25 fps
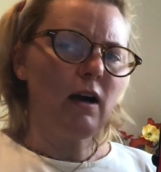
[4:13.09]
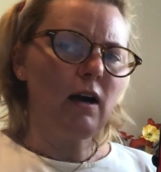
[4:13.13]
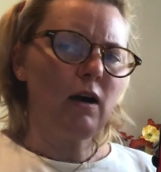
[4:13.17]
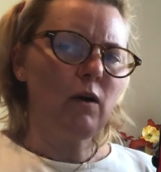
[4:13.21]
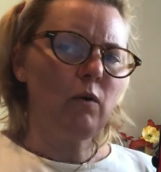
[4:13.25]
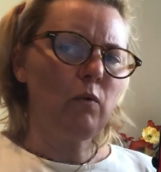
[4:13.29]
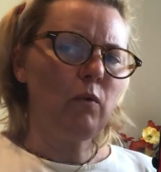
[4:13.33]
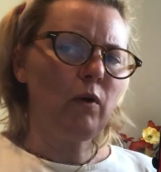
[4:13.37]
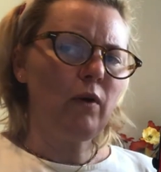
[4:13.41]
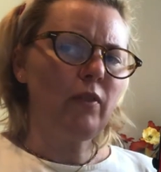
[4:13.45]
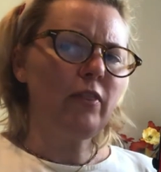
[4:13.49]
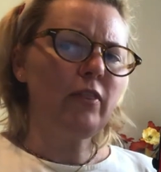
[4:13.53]

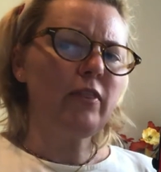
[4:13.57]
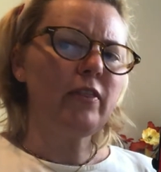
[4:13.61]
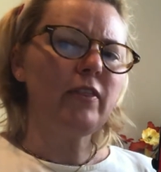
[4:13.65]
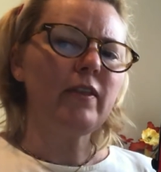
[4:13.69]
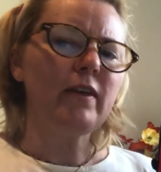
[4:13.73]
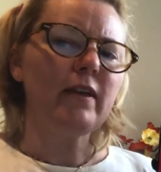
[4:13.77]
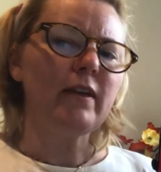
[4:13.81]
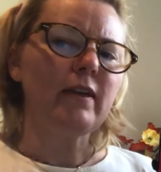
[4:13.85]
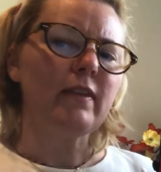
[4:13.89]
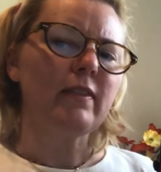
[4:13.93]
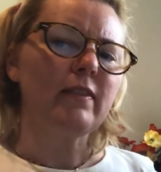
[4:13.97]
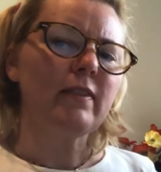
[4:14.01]
one
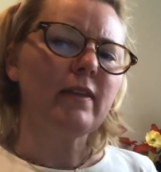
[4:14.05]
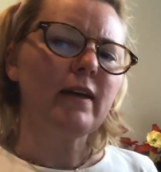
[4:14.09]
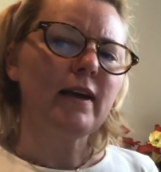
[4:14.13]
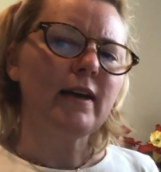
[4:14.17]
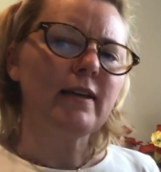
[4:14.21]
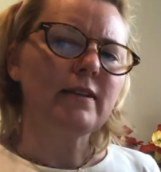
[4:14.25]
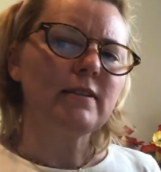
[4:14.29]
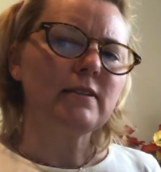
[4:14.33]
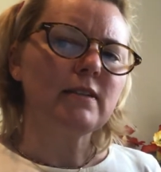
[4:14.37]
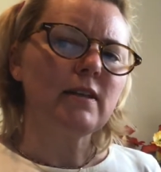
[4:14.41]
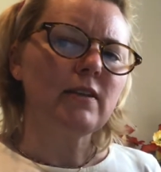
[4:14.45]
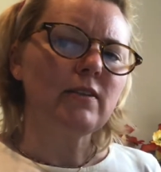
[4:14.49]
thing
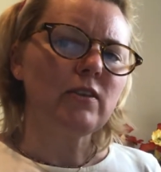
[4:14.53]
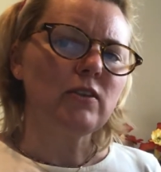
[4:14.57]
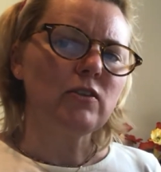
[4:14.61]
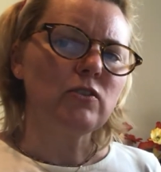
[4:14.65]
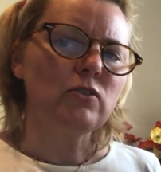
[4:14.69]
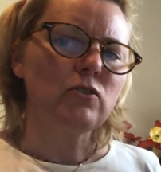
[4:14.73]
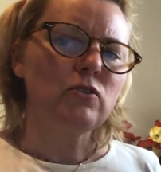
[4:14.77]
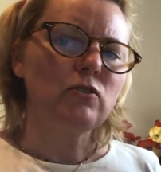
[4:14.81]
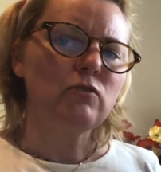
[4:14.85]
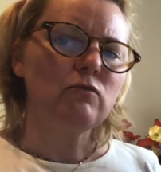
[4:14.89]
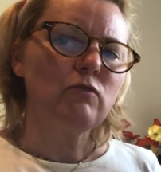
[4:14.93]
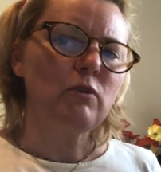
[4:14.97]
that the
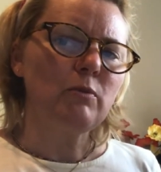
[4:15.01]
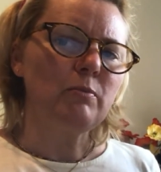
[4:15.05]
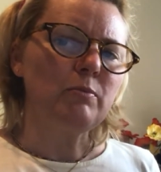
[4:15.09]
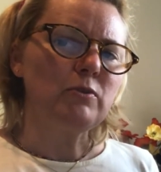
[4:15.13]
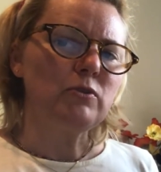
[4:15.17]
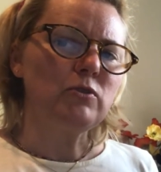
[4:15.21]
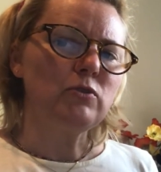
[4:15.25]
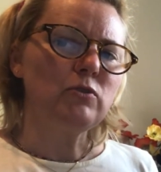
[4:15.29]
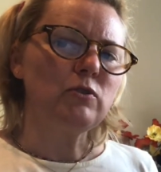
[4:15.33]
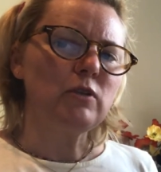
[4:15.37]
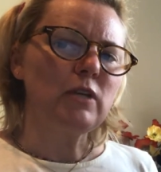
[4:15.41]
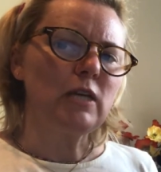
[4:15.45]
two
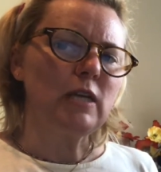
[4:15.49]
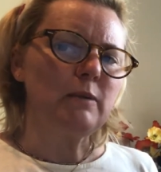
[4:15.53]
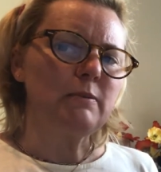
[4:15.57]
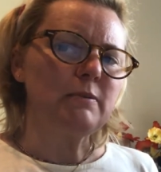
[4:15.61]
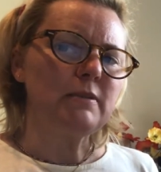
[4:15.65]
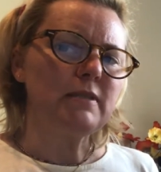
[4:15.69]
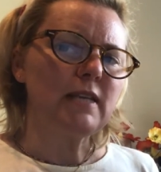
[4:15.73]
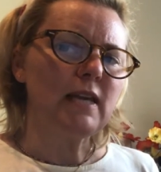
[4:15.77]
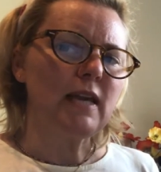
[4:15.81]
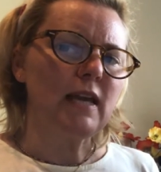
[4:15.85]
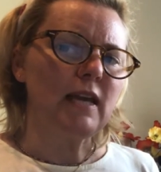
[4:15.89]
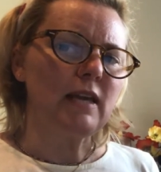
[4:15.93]
robbers do
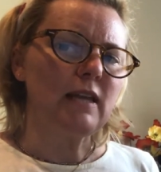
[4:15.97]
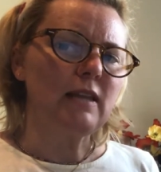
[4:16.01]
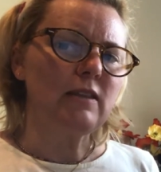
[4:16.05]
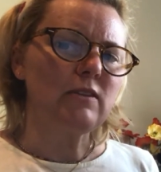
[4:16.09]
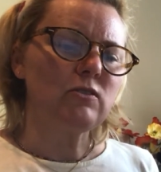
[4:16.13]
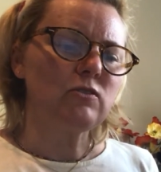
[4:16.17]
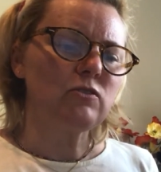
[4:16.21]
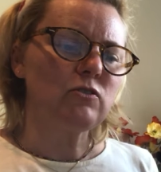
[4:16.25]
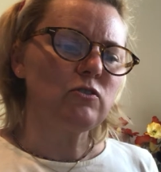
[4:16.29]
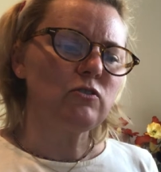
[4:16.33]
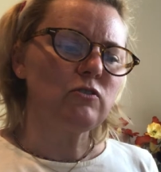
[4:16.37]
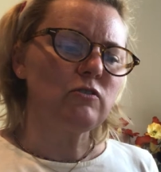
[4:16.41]
keep saying in
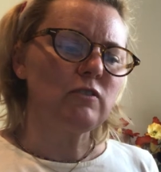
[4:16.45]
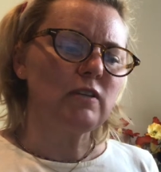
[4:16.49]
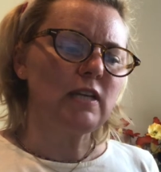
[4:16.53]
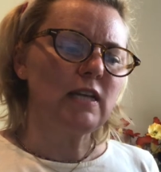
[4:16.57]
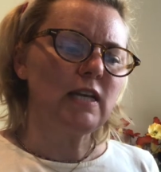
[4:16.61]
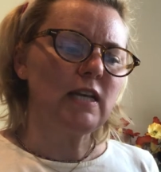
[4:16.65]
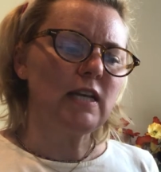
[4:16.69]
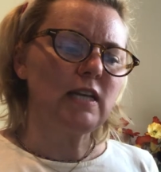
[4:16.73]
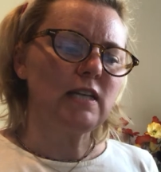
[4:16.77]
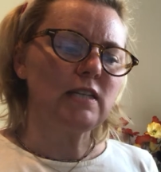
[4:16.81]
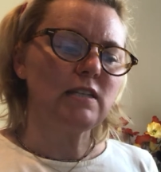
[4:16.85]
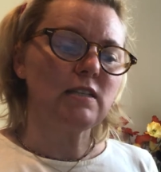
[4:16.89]
the story
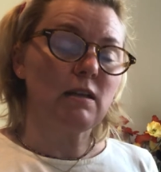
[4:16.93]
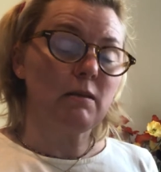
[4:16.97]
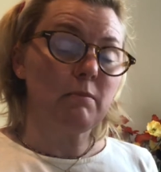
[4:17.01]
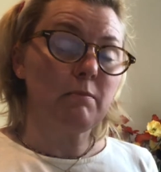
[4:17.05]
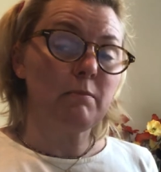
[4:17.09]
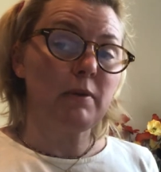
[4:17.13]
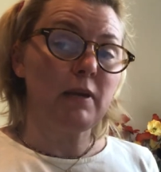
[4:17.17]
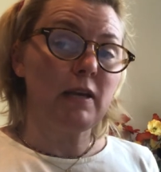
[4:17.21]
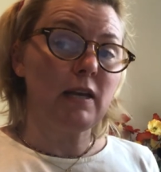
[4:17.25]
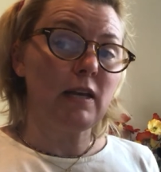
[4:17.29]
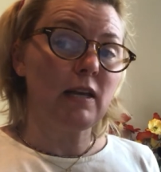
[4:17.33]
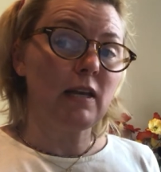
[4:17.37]
is
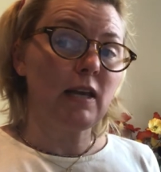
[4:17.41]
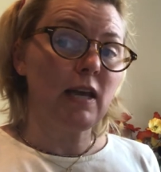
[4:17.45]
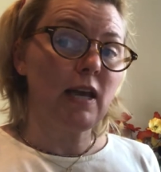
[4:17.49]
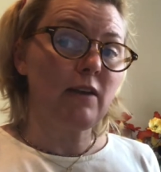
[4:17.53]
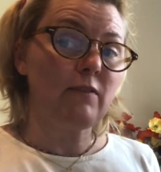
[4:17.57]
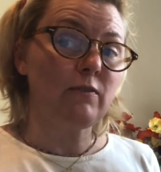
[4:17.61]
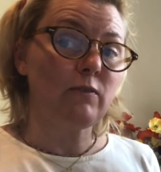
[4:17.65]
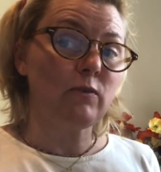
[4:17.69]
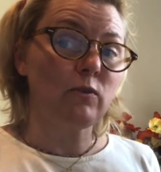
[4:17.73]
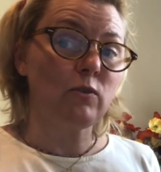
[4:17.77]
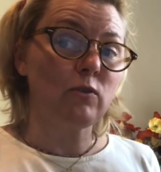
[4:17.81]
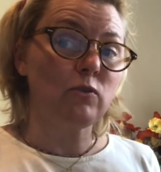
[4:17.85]
being
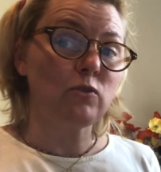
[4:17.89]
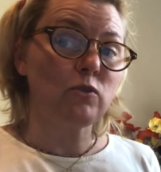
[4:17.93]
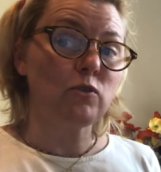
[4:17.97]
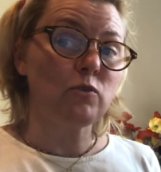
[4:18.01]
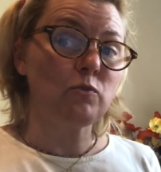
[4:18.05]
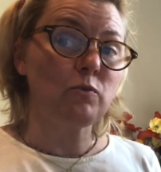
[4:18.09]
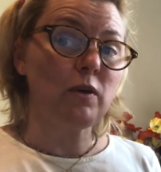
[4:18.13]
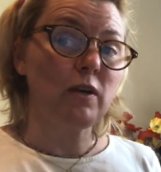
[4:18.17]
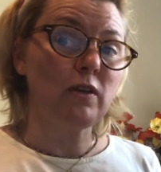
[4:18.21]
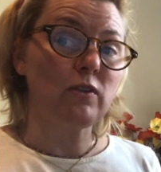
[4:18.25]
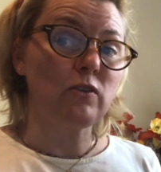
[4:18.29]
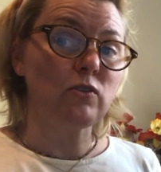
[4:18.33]
careful not
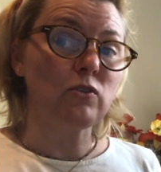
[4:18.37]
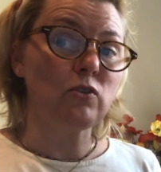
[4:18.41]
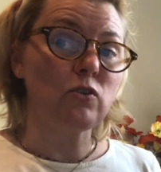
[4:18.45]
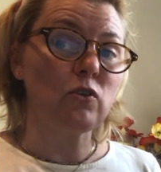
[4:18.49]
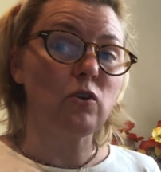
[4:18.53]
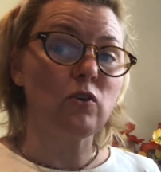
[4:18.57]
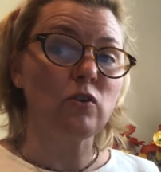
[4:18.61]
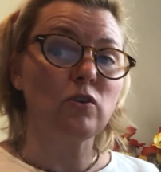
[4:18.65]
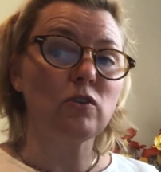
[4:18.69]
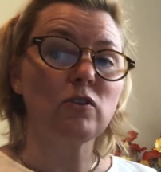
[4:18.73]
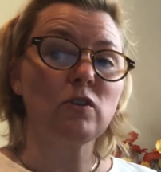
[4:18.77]
to wake the dog.